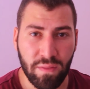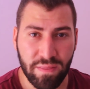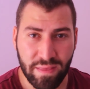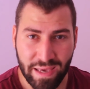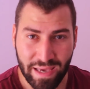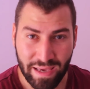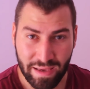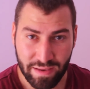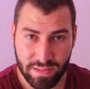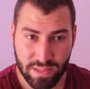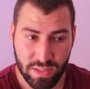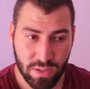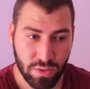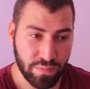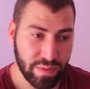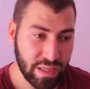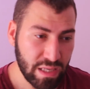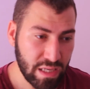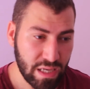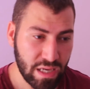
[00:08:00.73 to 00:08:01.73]
thing. So
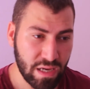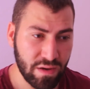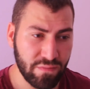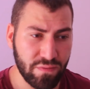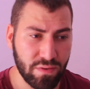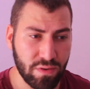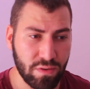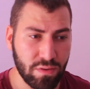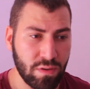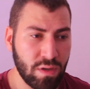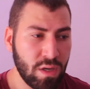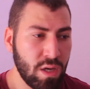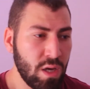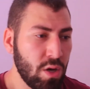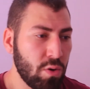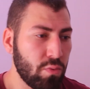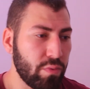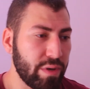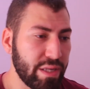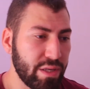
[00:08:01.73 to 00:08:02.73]
be careful
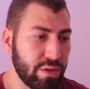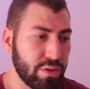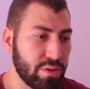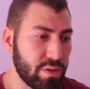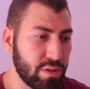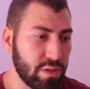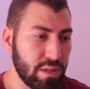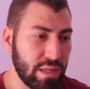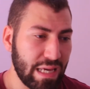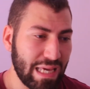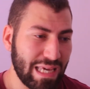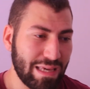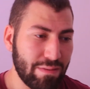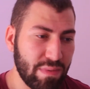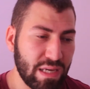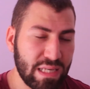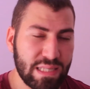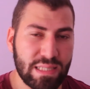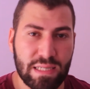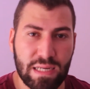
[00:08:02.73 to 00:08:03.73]
when you're like
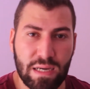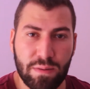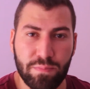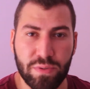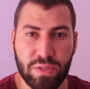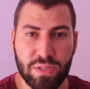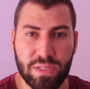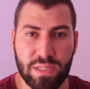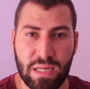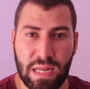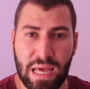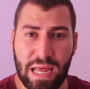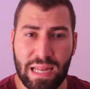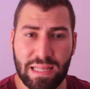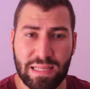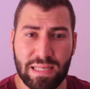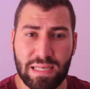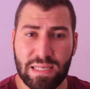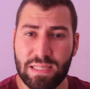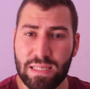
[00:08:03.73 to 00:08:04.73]
mixing up
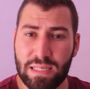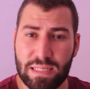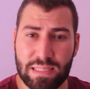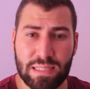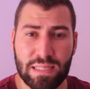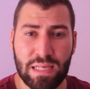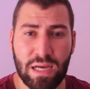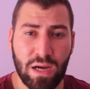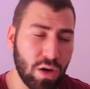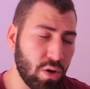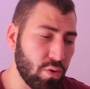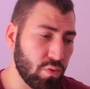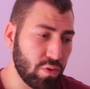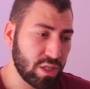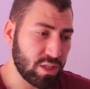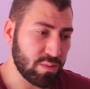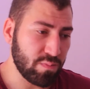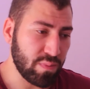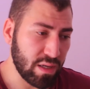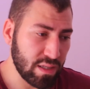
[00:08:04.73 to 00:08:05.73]
personalities. It's not
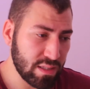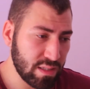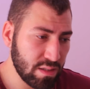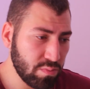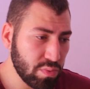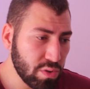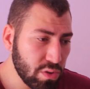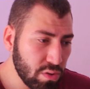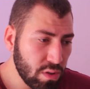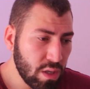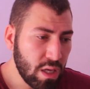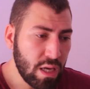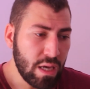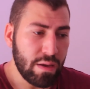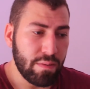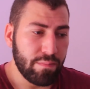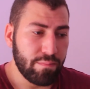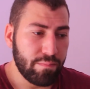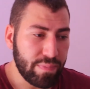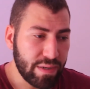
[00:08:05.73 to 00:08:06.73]
always possible,
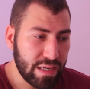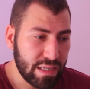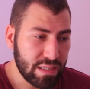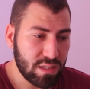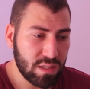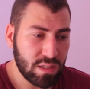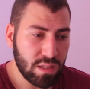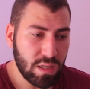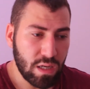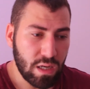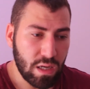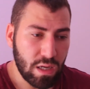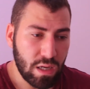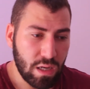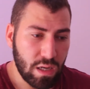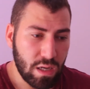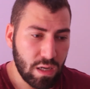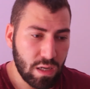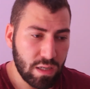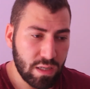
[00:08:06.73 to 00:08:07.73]
but
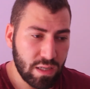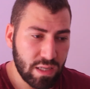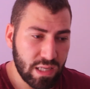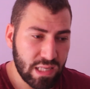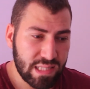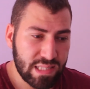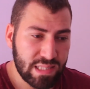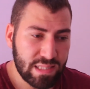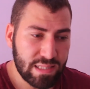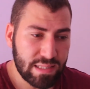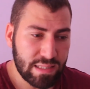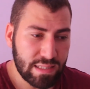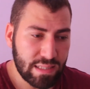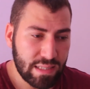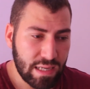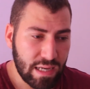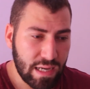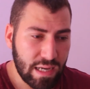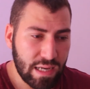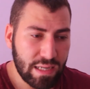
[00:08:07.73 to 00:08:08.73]
it's
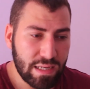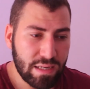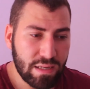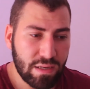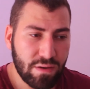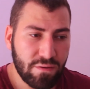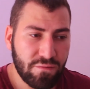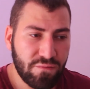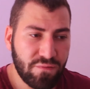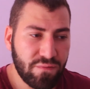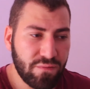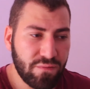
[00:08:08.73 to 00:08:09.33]
kind of